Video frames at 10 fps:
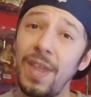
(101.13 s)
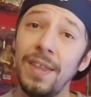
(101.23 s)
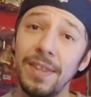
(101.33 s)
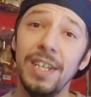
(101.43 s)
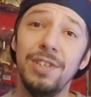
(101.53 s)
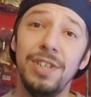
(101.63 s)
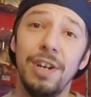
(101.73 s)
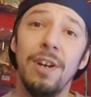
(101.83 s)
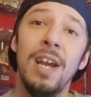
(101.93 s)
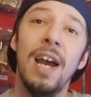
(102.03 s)
this
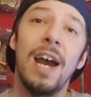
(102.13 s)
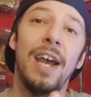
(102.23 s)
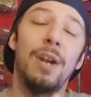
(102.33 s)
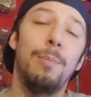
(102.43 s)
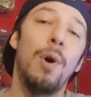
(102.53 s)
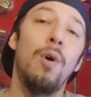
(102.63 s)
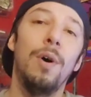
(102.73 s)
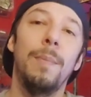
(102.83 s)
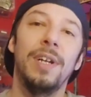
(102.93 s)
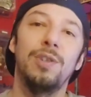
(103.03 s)
year, I had a poll
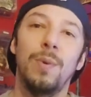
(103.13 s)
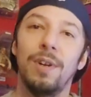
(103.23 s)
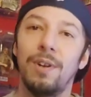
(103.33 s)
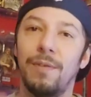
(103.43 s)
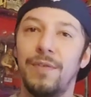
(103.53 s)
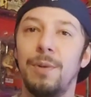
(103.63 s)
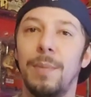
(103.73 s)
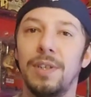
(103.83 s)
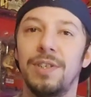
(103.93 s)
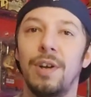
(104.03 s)
on my Twitter a few
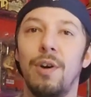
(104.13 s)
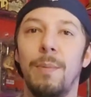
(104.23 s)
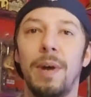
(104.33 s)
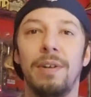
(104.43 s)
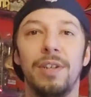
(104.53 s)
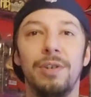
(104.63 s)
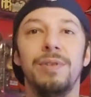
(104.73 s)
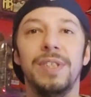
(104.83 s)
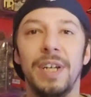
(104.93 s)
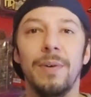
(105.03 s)
months ago about a new
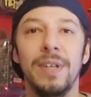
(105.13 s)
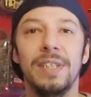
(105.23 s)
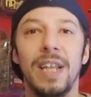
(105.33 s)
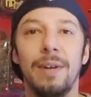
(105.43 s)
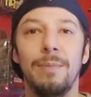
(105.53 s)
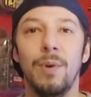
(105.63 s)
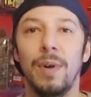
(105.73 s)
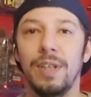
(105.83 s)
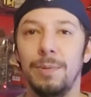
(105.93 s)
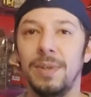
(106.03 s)
series that I'm
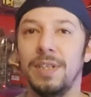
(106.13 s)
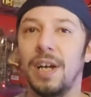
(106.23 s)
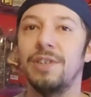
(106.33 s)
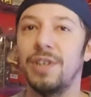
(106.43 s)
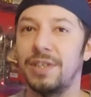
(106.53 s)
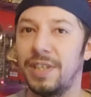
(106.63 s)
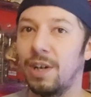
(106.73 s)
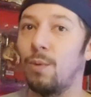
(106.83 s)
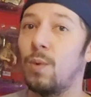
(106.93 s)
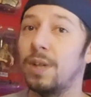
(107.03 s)
going to be
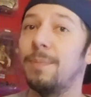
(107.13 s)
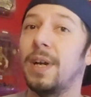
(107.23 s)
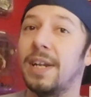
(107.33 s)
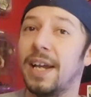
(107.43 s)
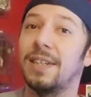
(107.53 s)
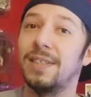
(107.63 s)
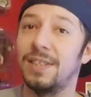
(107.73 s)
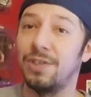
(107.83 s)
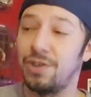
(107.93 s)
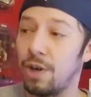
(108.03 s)
digesting, or what my
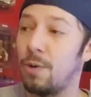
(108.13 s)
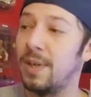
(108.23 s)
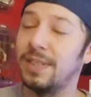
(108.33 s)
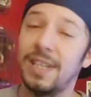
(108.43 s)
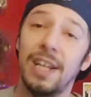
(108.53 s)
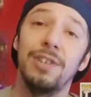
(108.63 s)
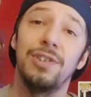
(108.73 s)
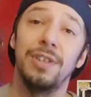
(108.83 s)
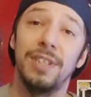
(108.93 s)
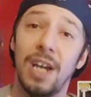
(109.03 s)
next show is that I
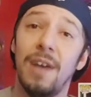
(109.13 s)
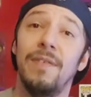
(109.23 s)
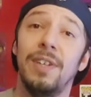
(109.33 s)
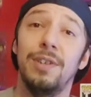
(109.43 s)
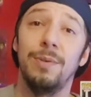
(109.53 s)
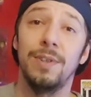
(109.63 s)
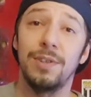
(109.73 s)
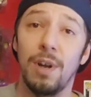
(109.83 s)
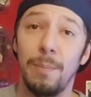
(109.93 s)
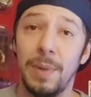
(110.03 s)
should dive into and
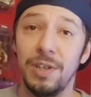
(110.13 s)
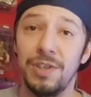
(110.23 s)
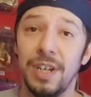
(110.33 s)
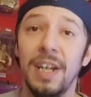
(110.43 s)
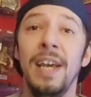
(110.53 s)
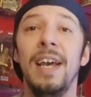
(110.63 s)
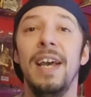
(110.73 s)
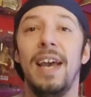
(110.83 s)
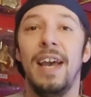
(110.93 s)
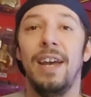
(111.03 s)
start binging.
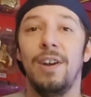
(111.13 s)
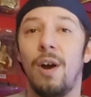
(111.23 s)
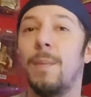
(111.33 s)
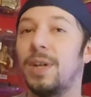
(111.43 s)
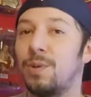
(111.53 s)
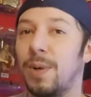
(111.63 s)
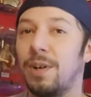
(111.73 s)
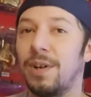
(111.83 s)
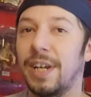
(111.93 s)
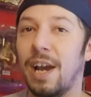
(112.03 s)
And on my
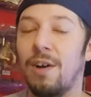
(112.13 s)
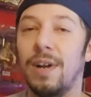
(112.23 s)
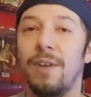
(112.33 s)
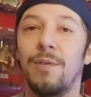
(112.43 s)
Twitter account,